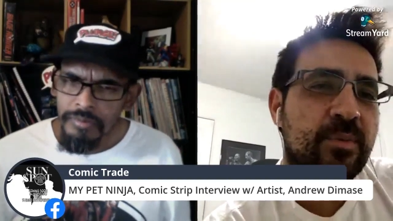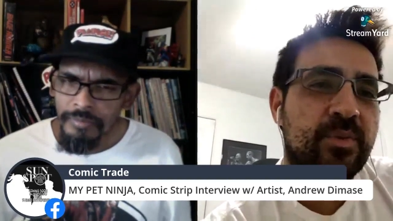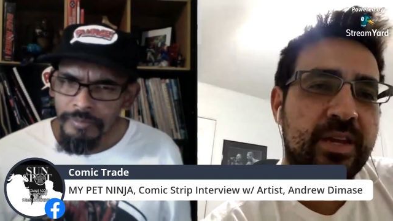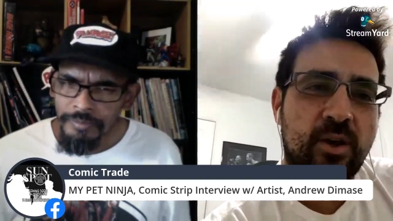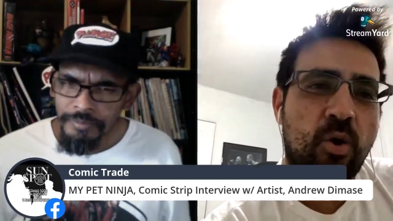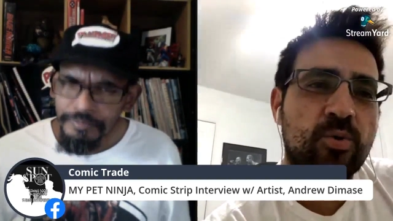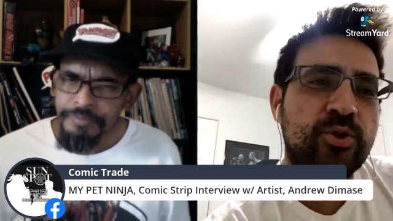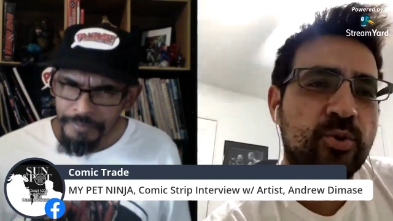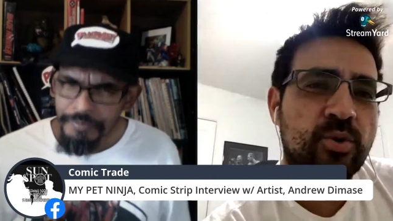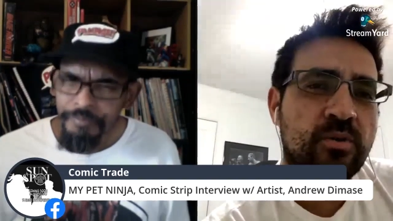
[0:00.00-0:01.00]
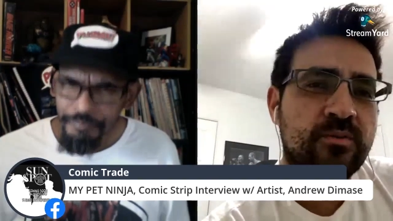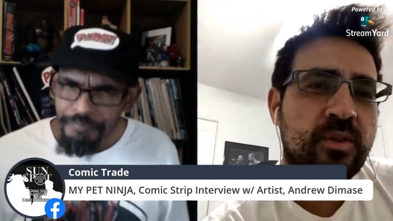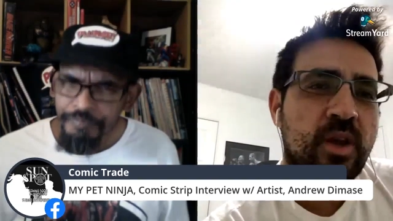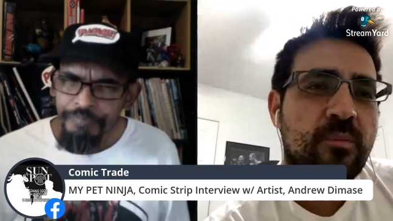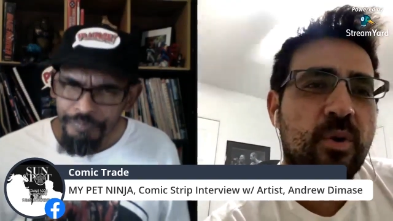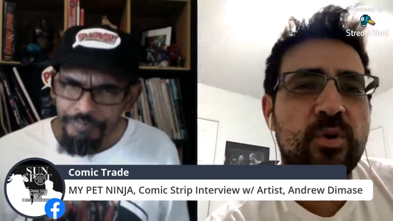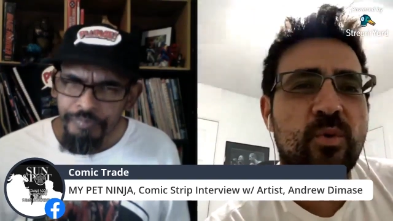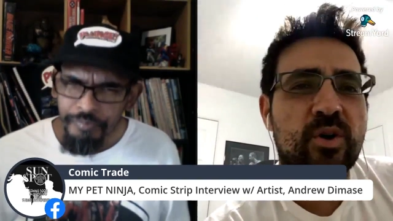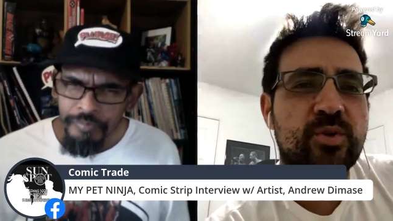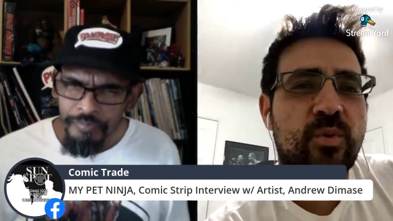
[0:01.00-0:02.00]
Speaker 1: it like old school, but we
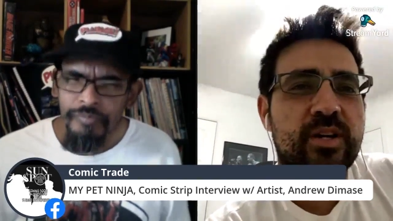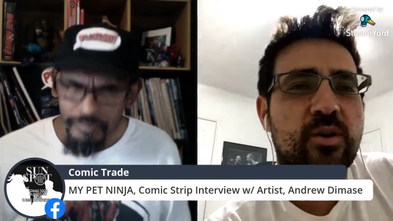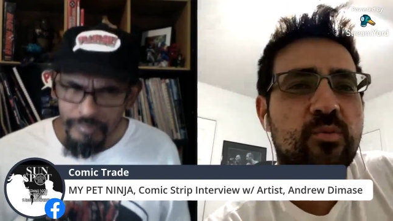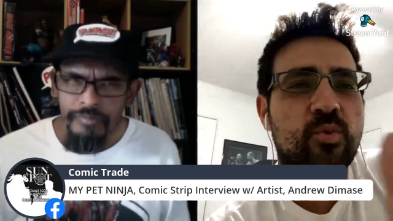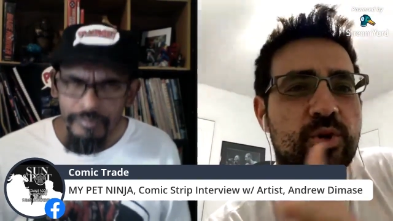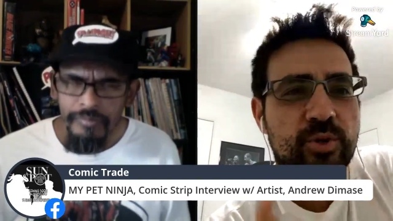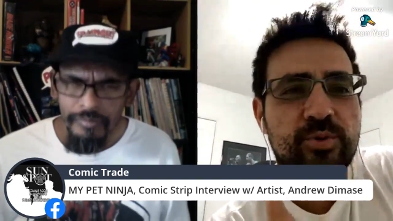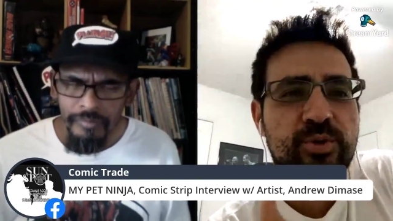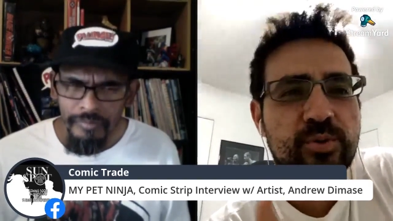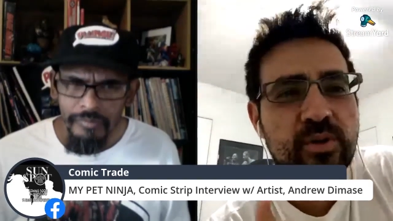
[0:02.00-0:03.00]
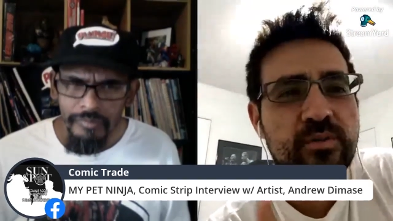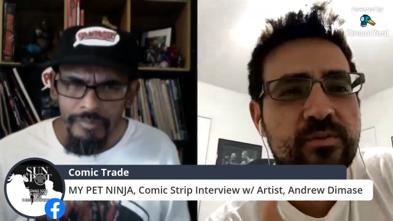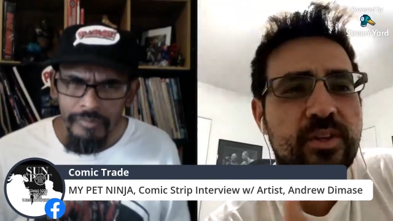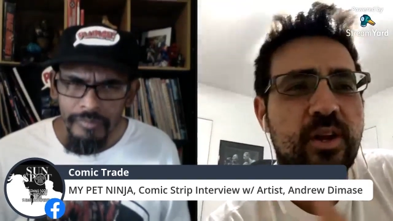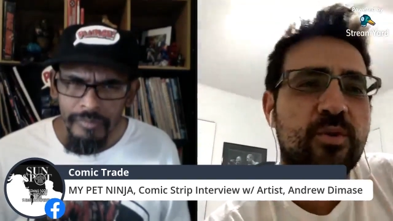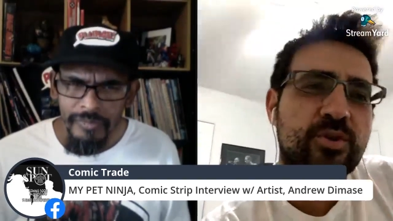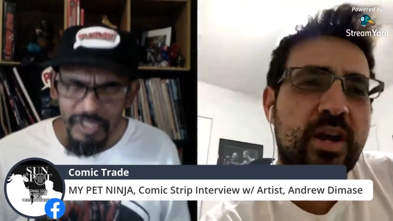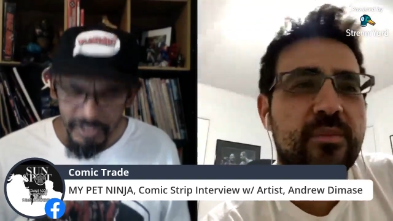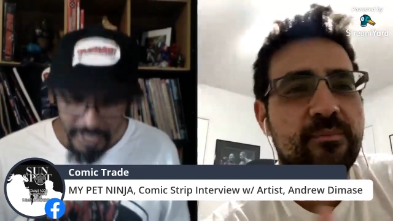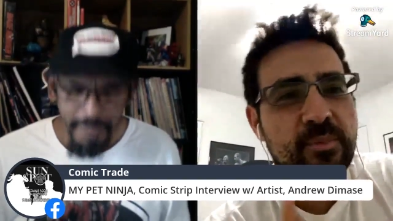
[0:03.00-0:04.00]
also mm. want to go more new school. You know, we are
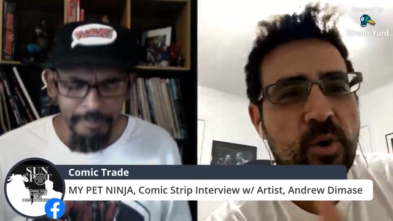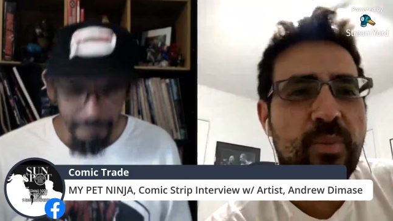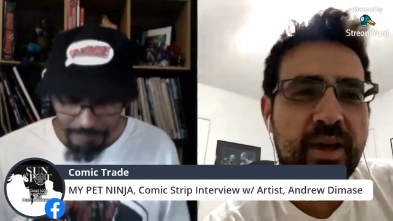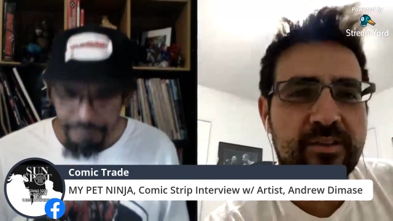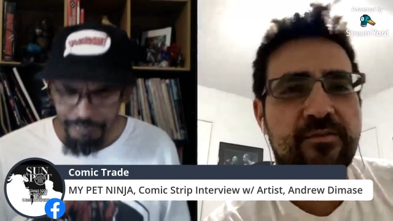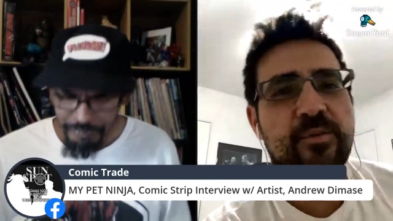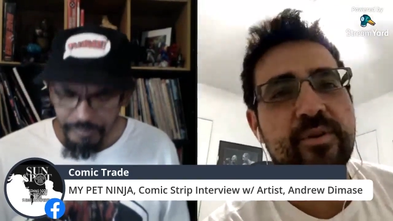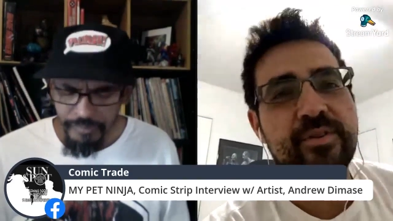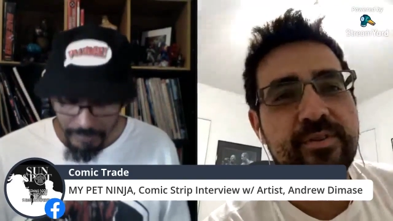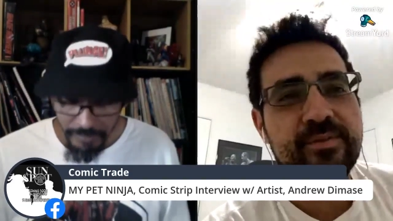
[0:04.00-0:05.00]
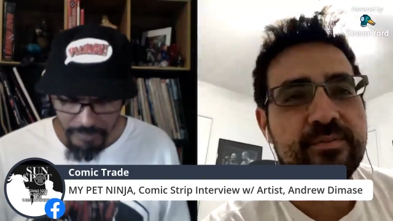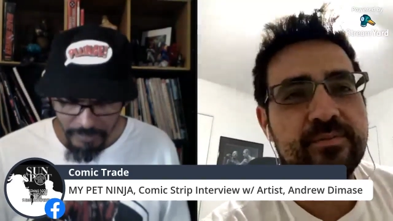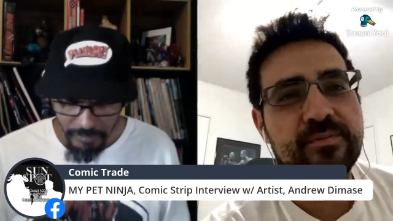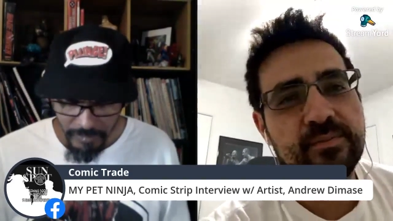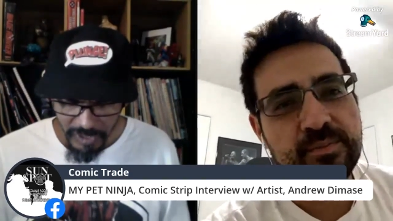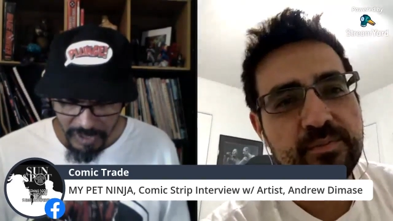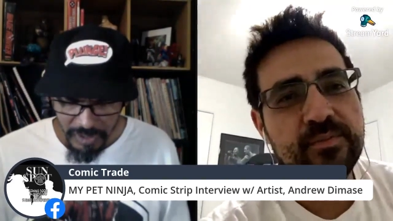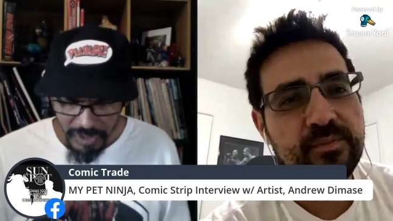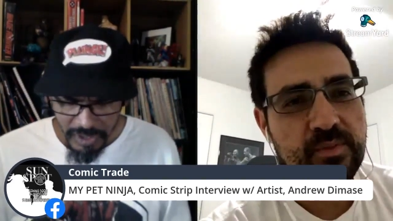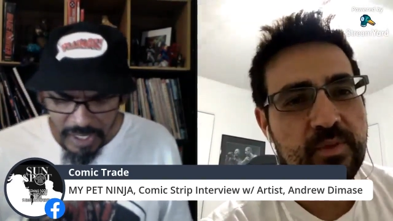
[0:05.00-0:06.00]
trying to go back and forth.
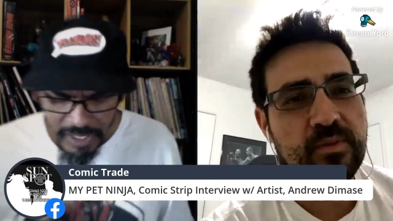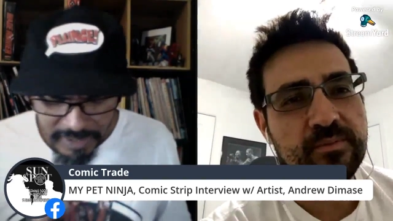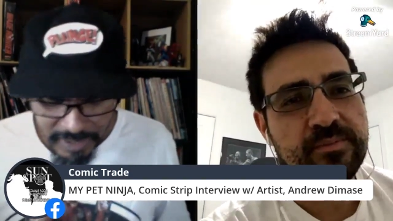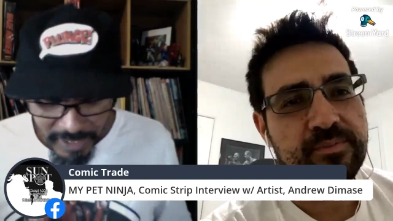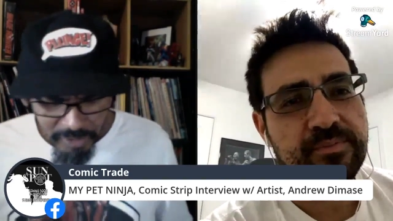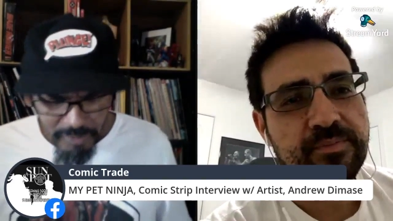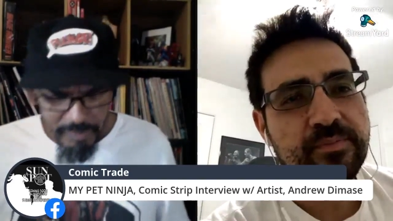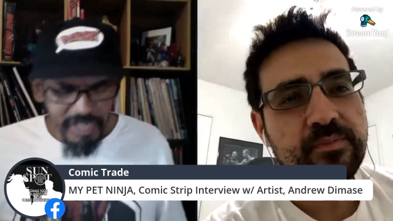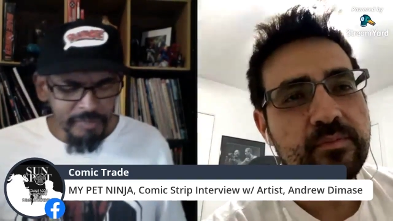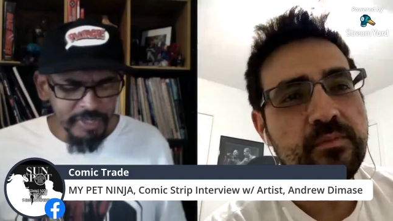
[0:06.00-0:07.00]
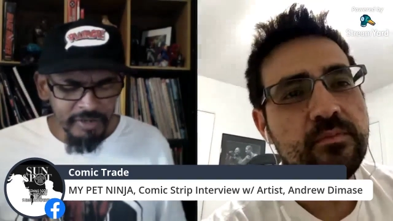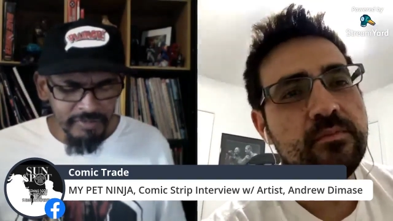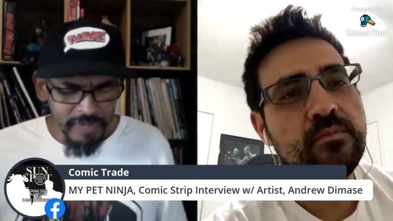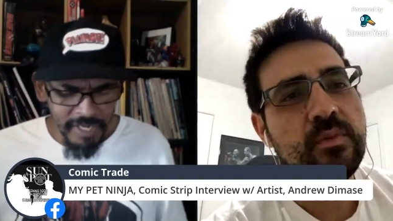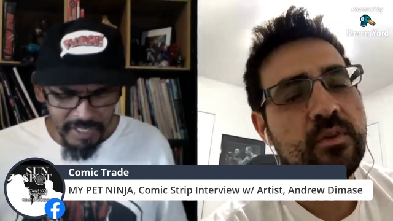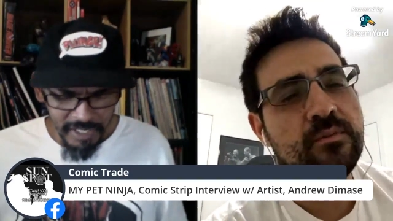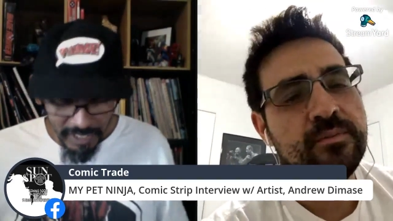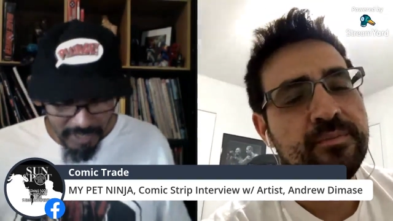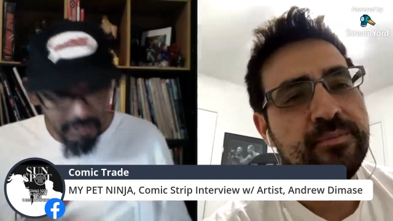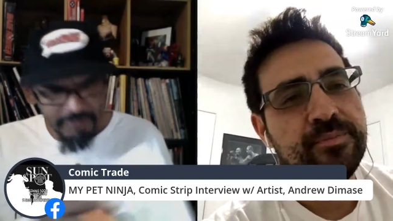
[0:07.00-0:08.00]
Speaker 2: It kind of reminded me of like
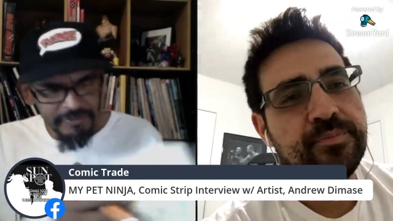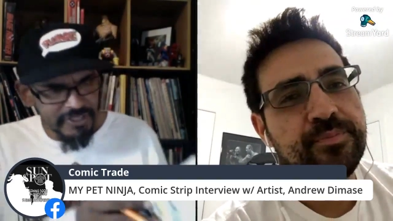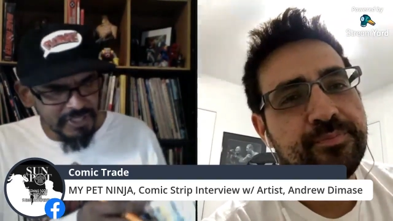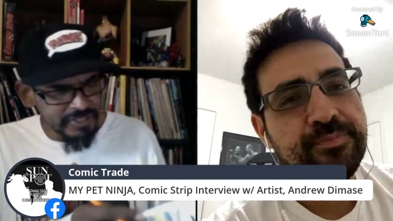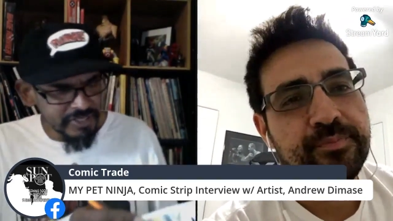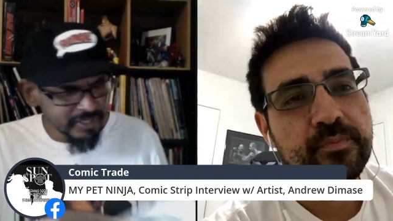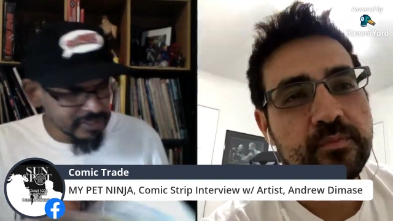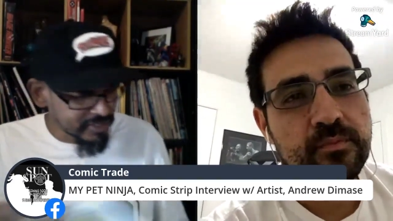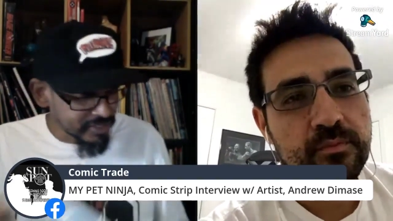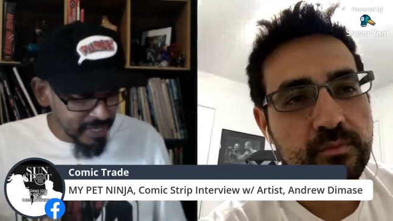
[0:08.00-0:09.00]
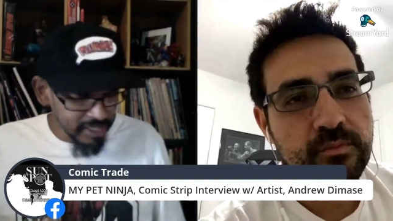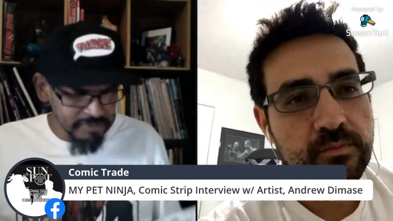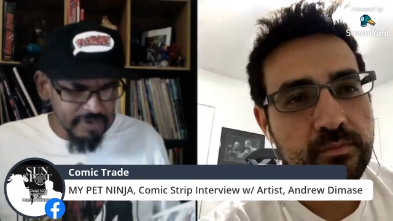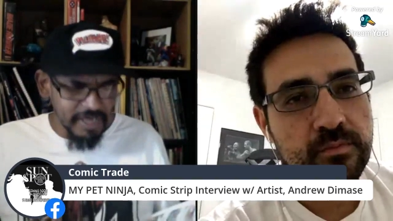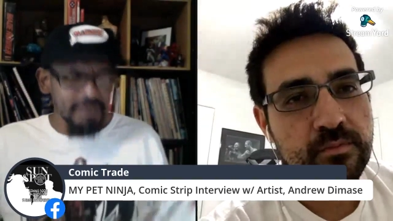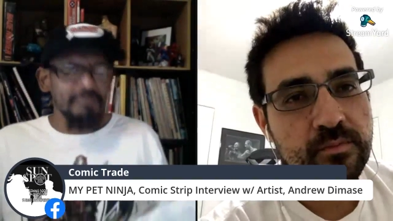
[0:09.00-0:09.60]
uh, of the Tintin style of uh,